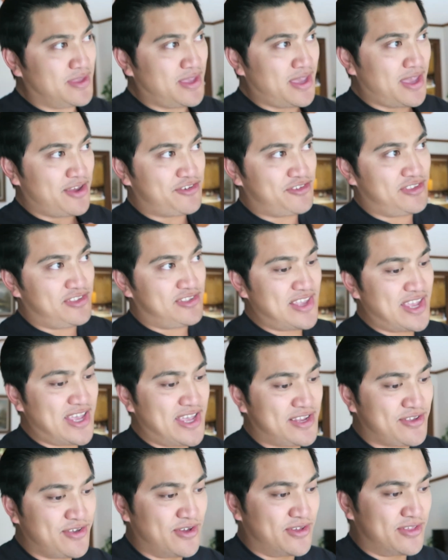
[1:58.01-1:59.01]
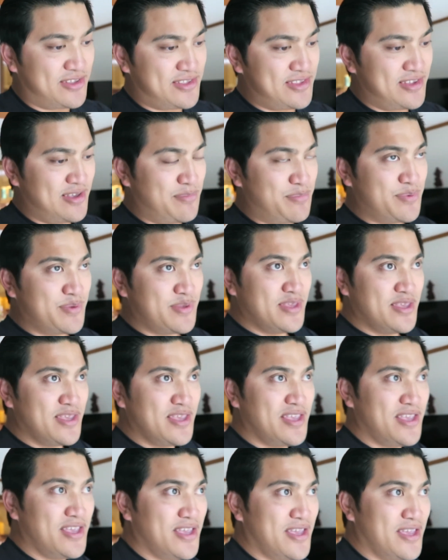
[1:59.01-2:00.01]
Ashley's dad called us up
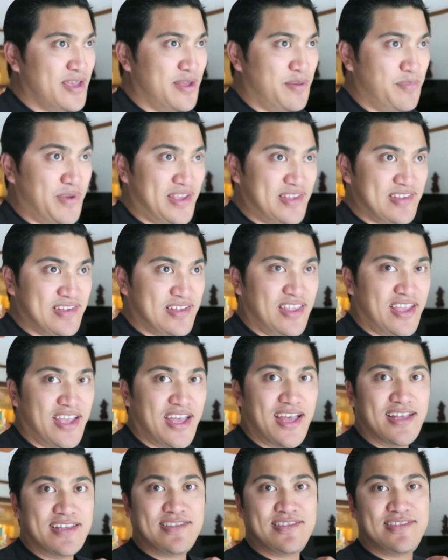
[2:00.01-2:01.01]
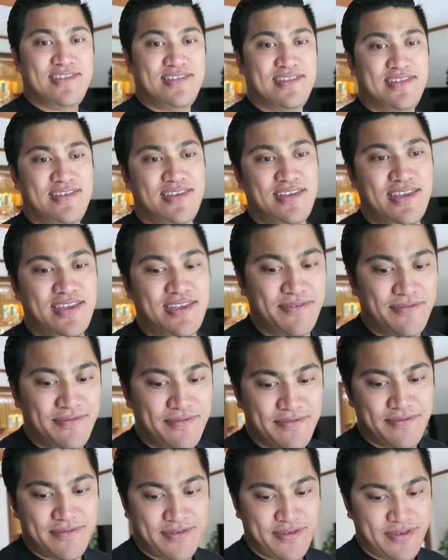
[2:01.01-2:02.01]
and basically asked
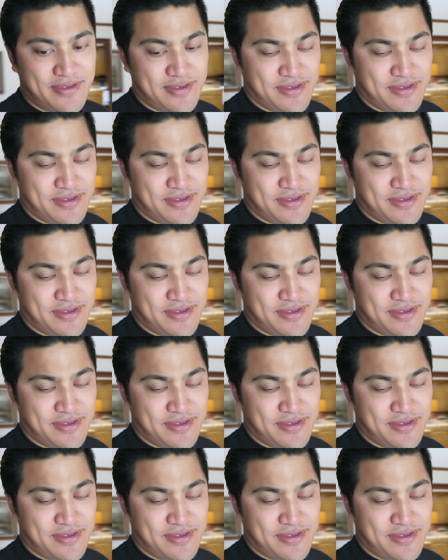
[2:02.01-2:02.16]
if,